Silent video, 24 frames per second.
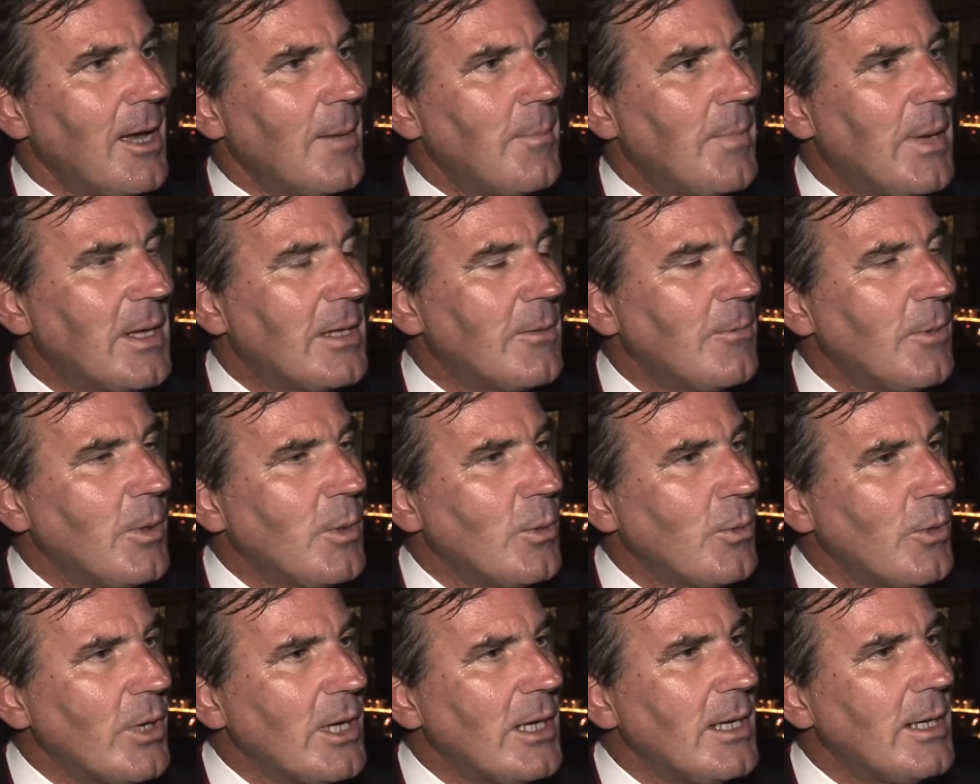But we
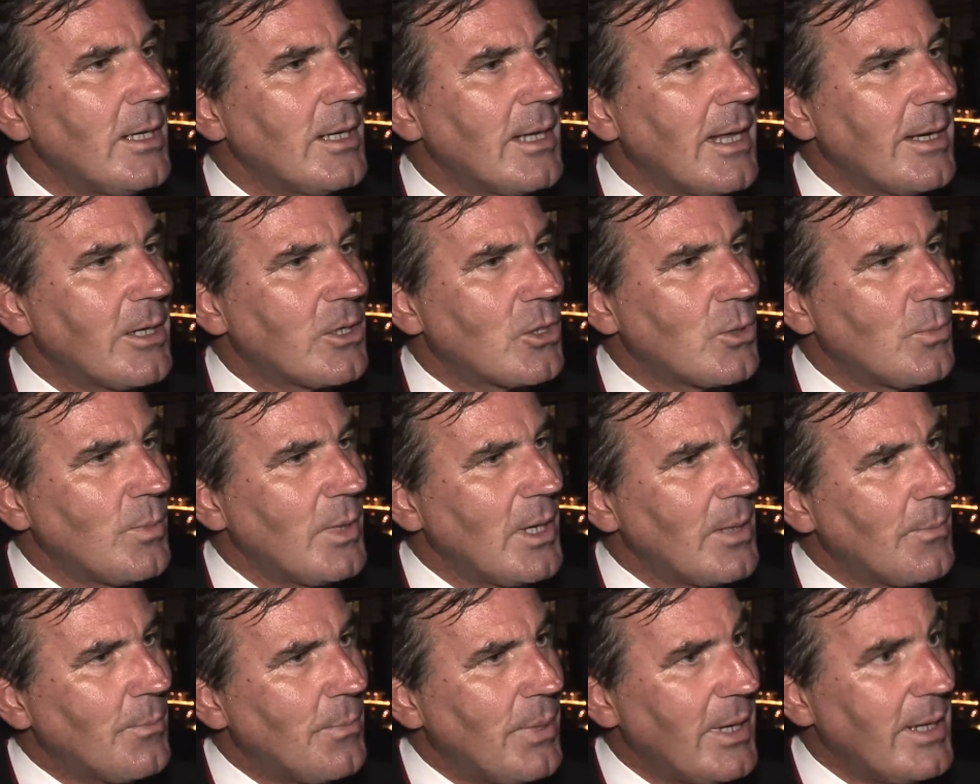really like to be
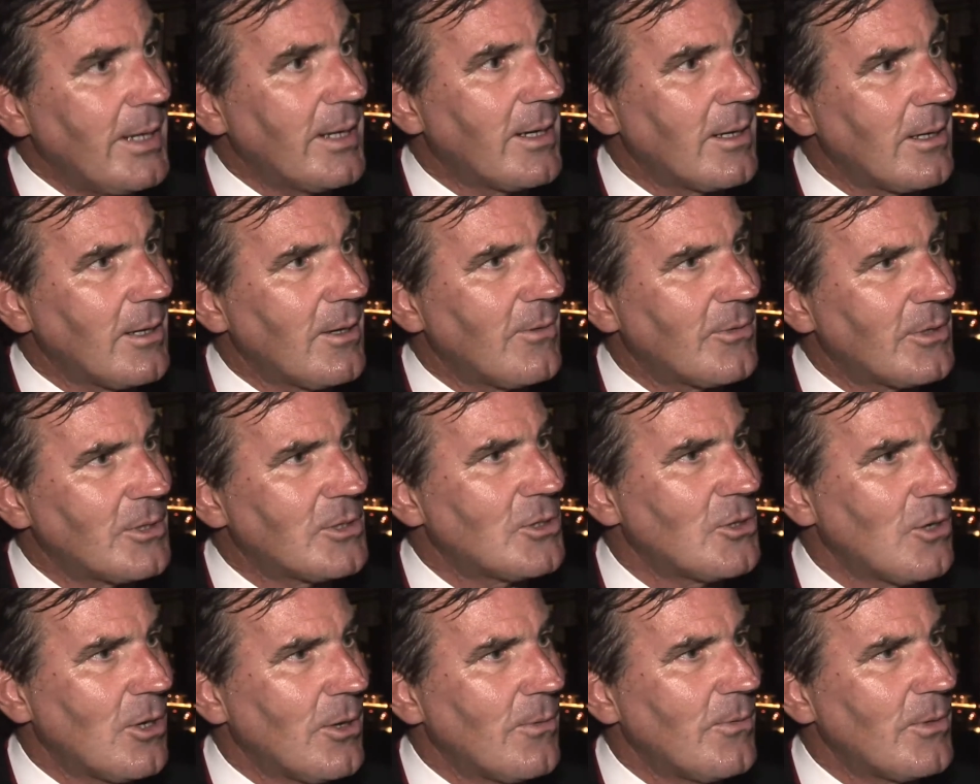a pinnacle of the
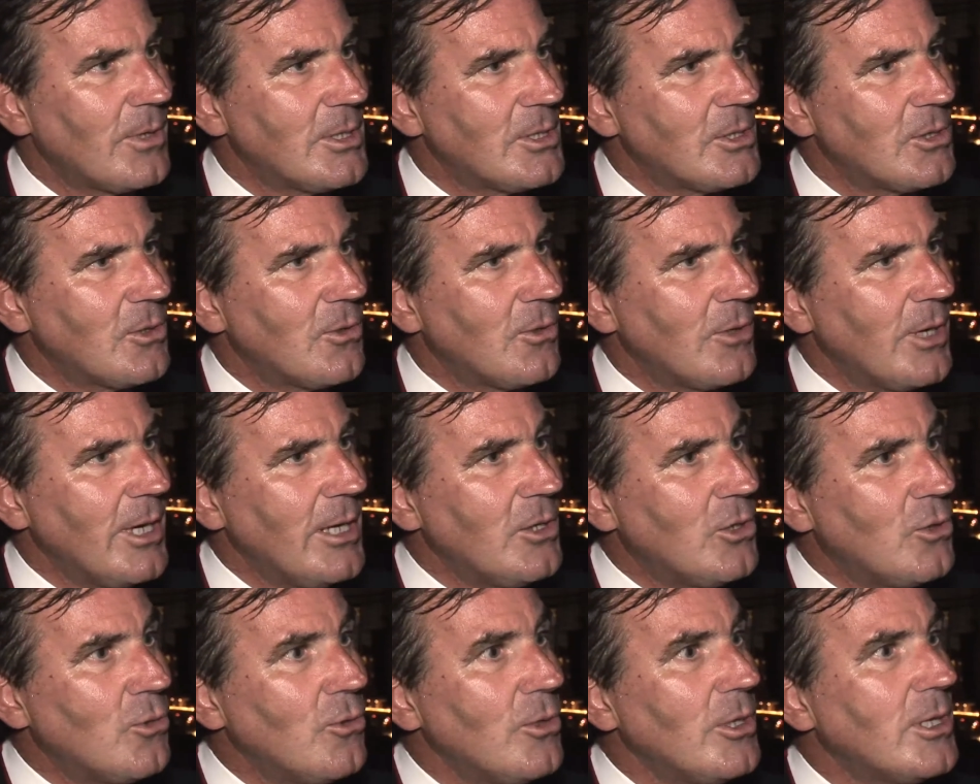service, so
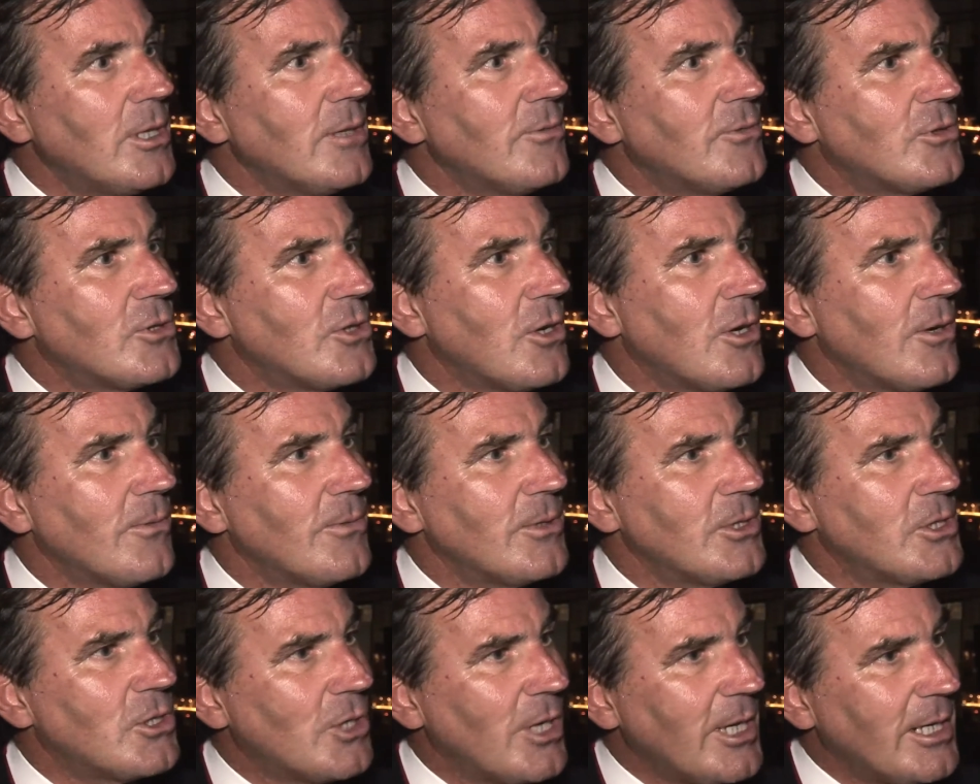intuitive
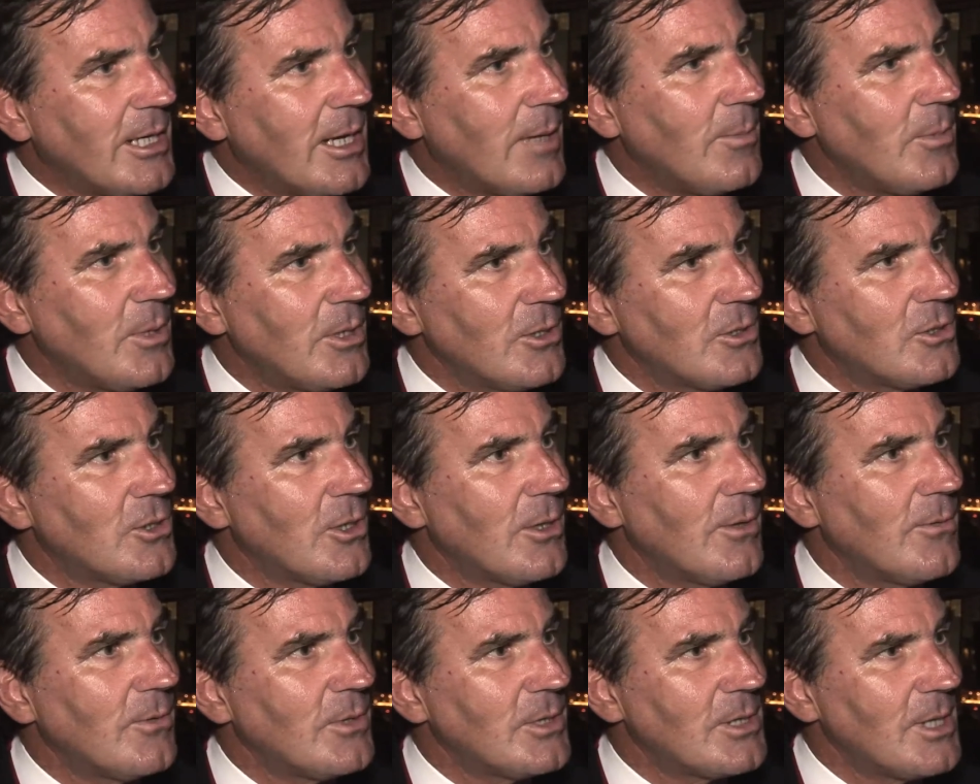service, JW
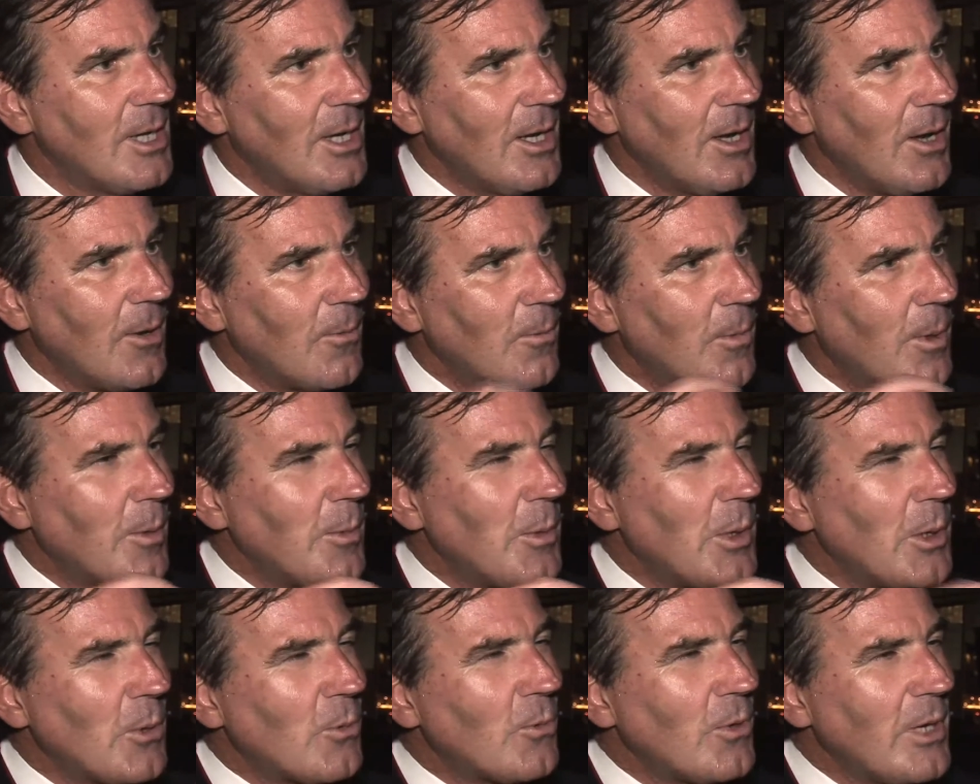service, where
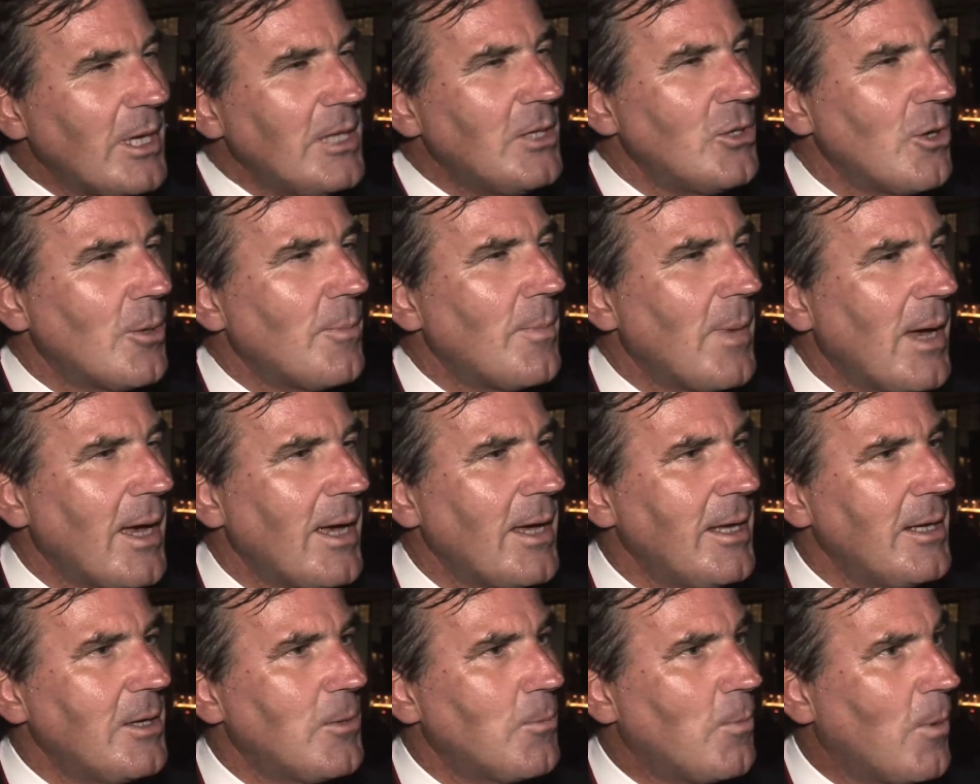we read your
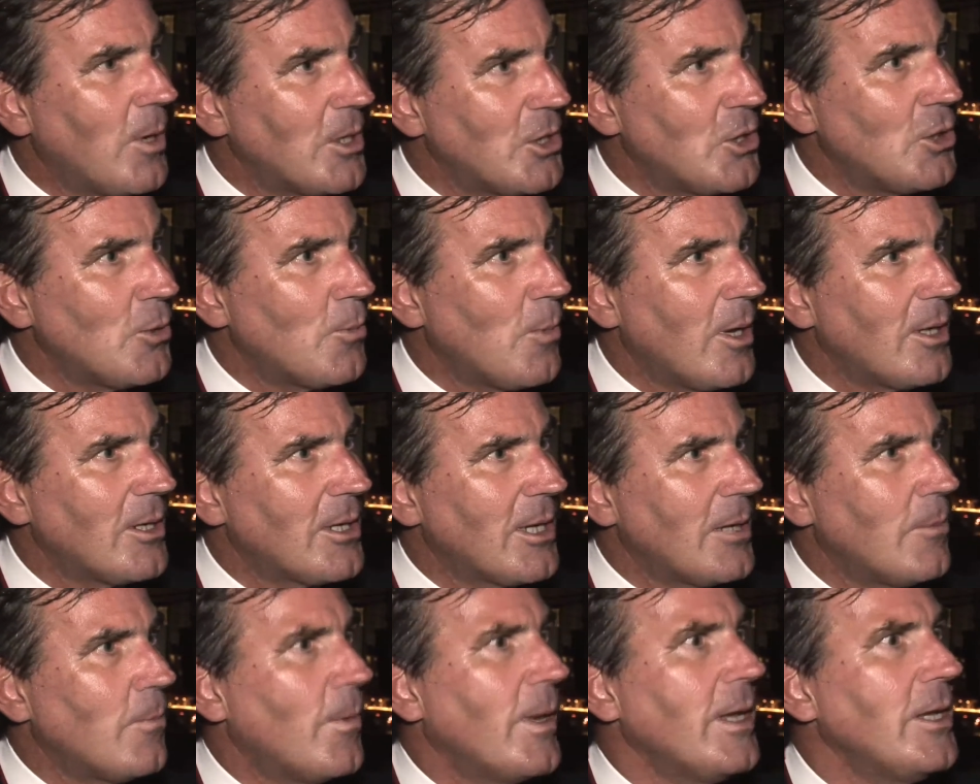mind, what you want
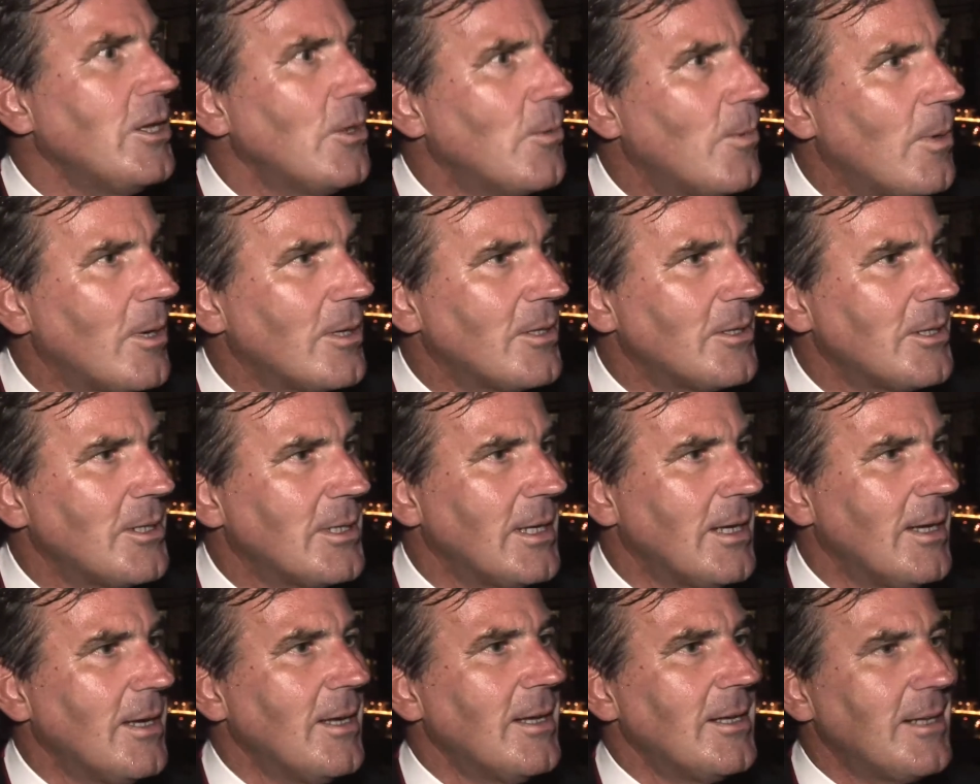and when you want it.
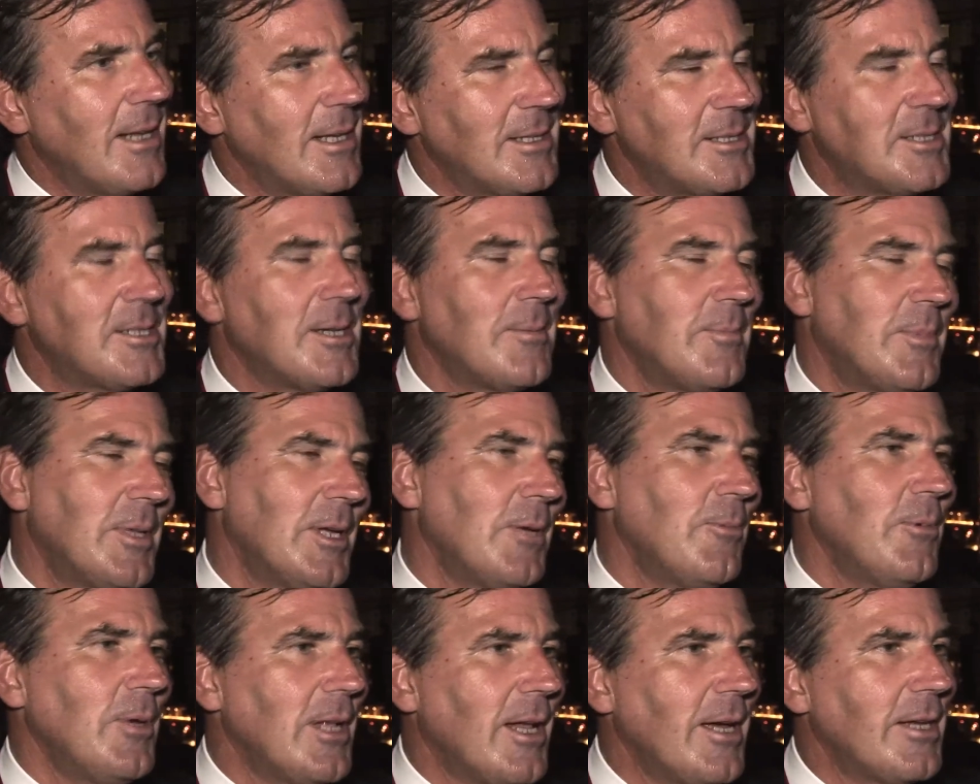That's
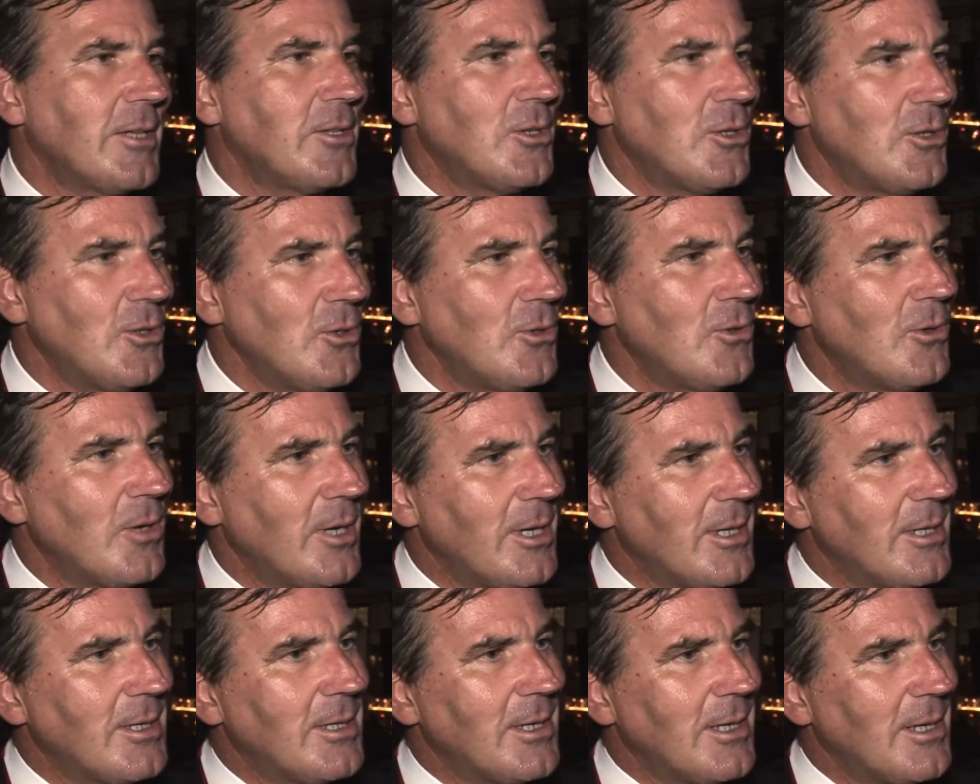something we like to do,
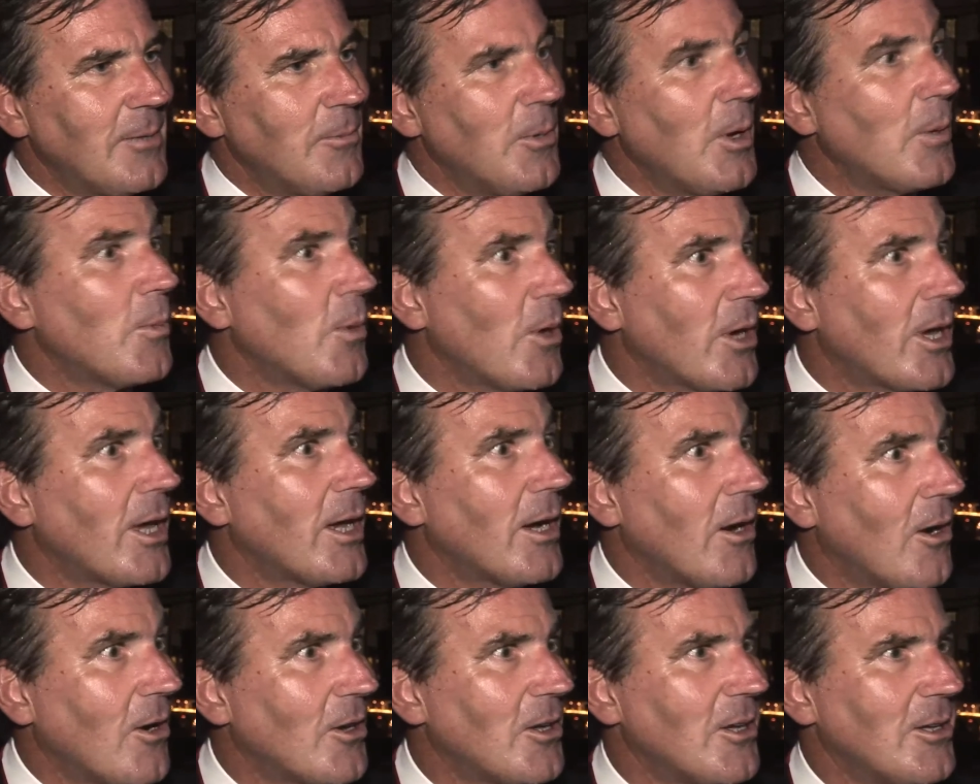and uh, we're working
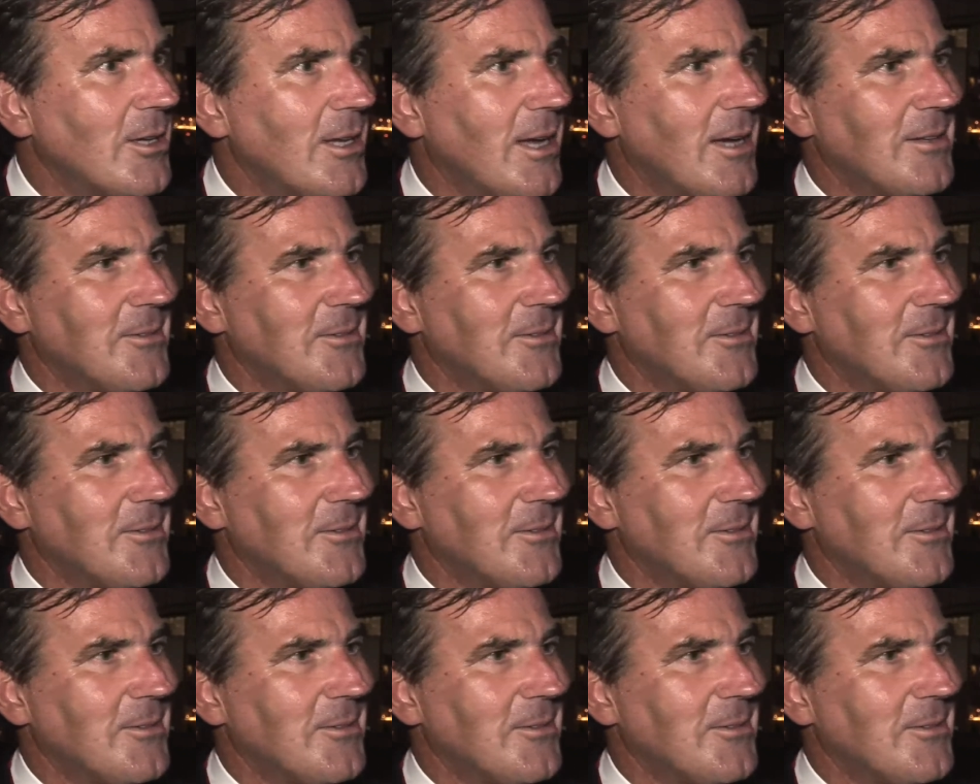hard on that.